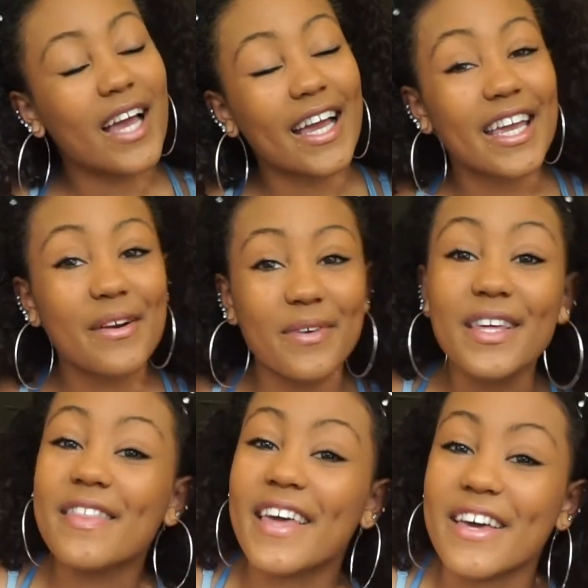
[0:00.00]
I can't
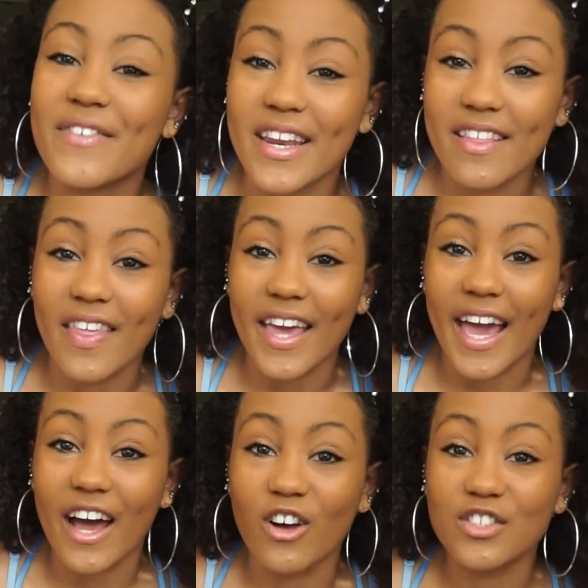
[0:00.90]
really think of anything
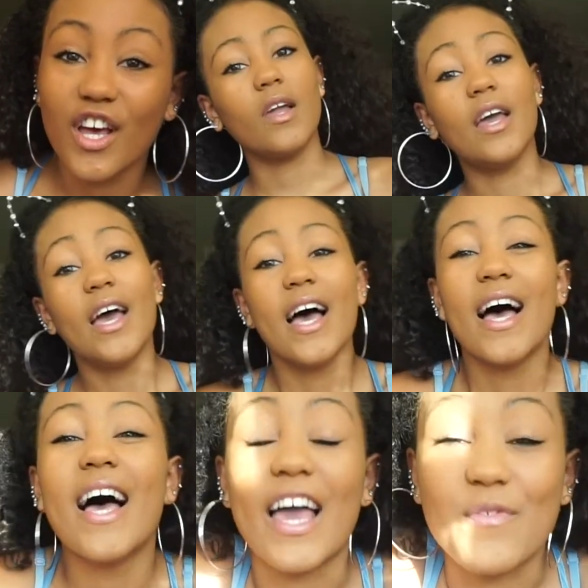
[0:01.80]
else.
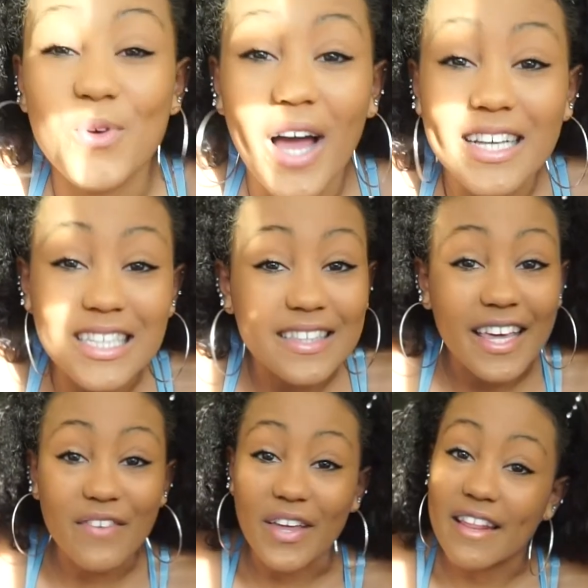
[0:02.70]
If you guys can
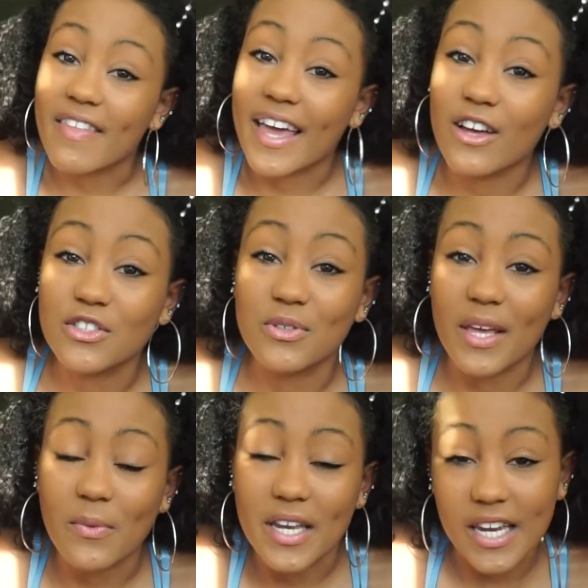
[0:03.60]
think of anything else you
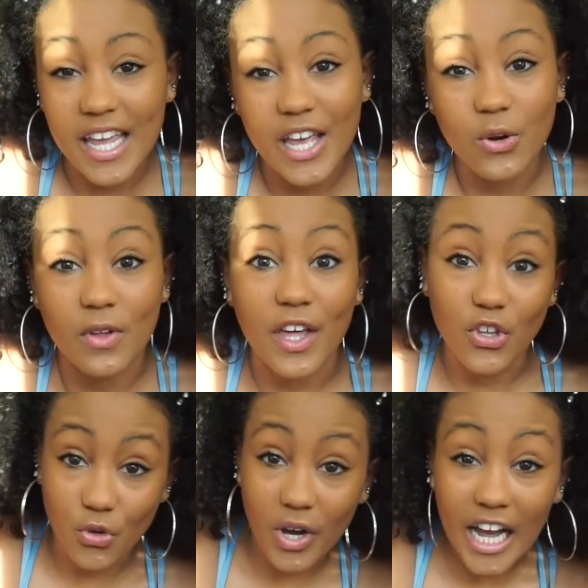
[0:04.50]
think we need, or
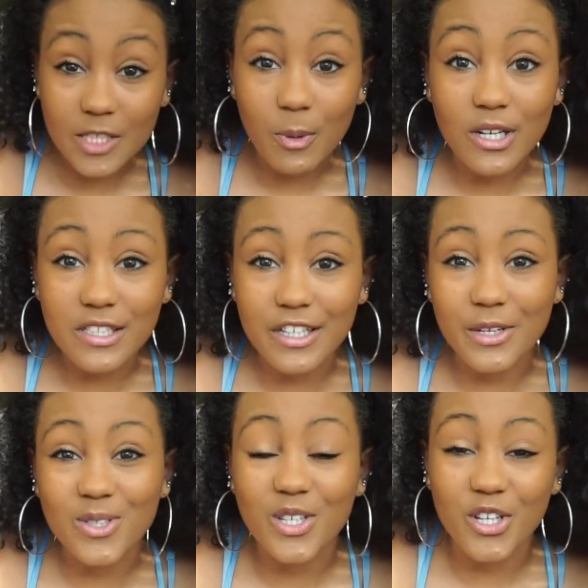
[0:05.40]
that you guys
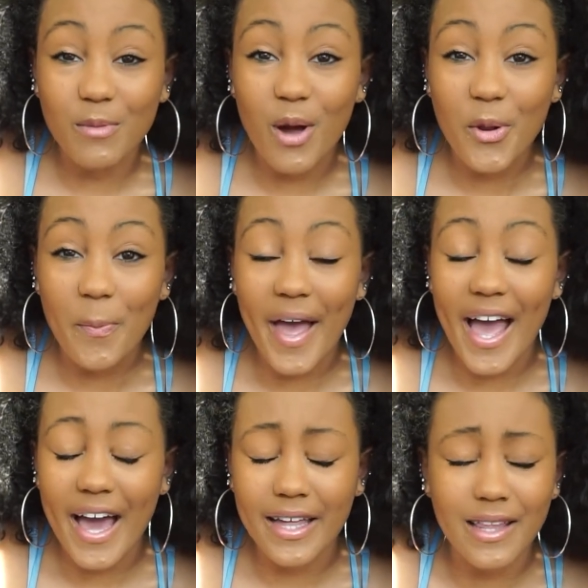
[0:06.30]
personally use in your model
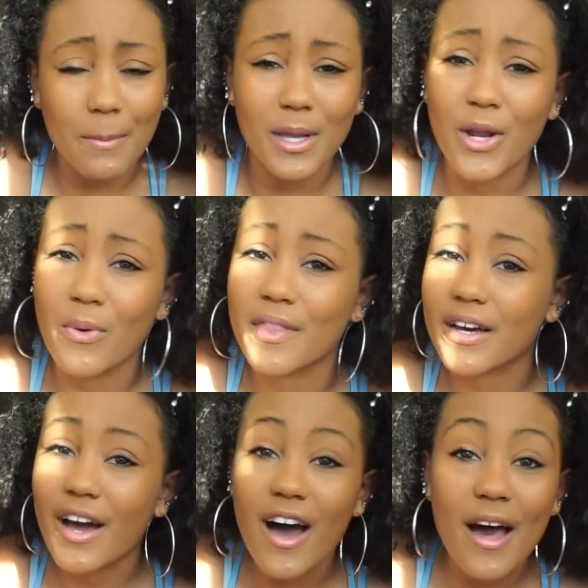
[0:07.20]
bag, let me know in the
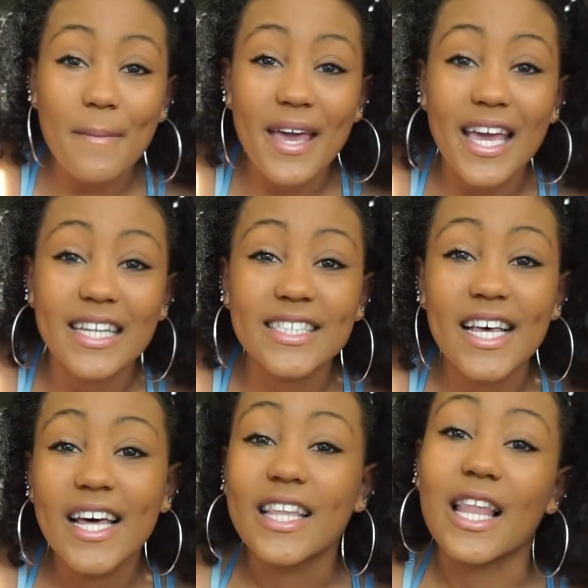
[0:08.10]
comments.
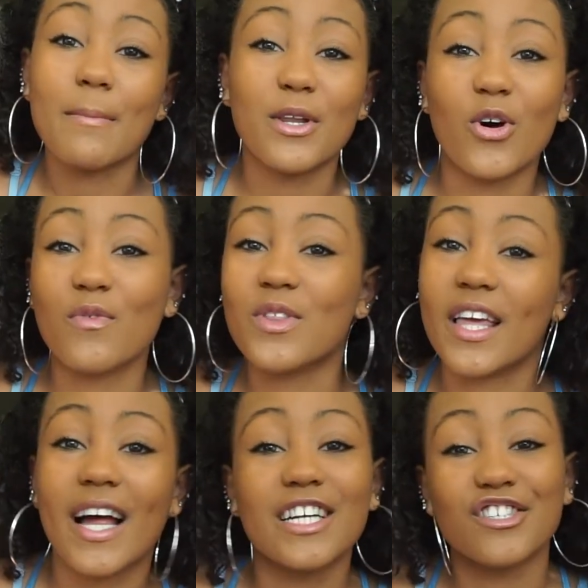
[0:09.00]
Let me know if you
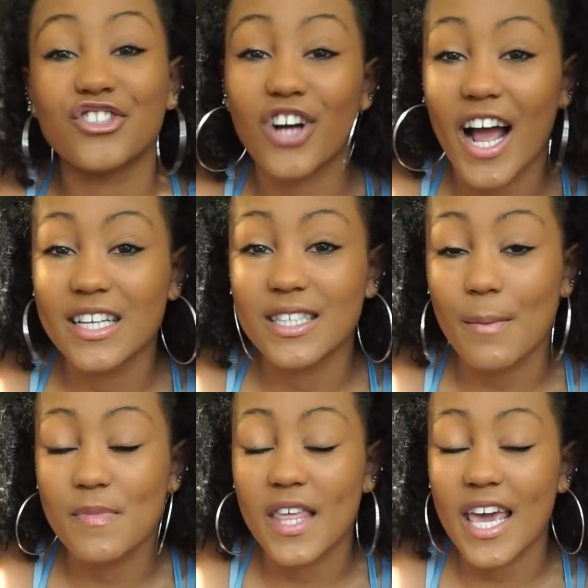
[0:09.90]
think I should try
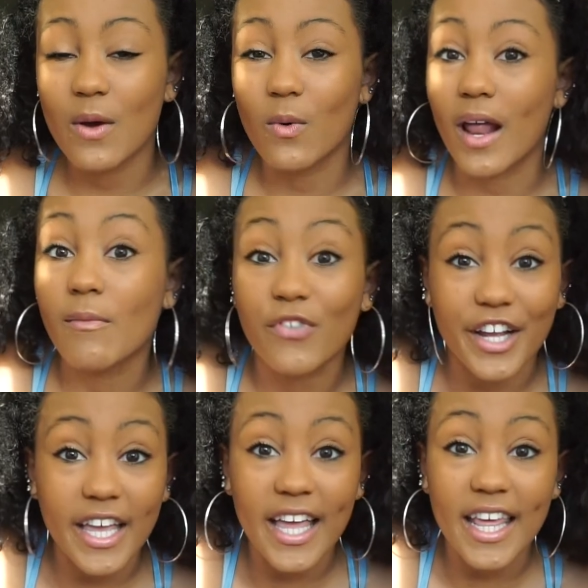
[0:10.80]
something, what I'm
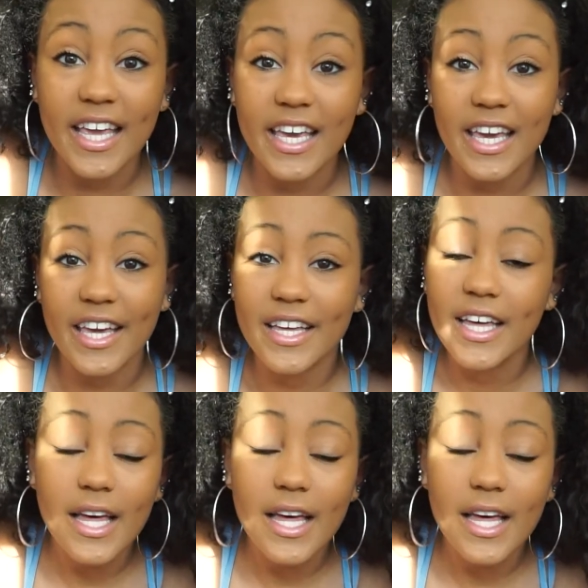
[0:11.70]
forgetting,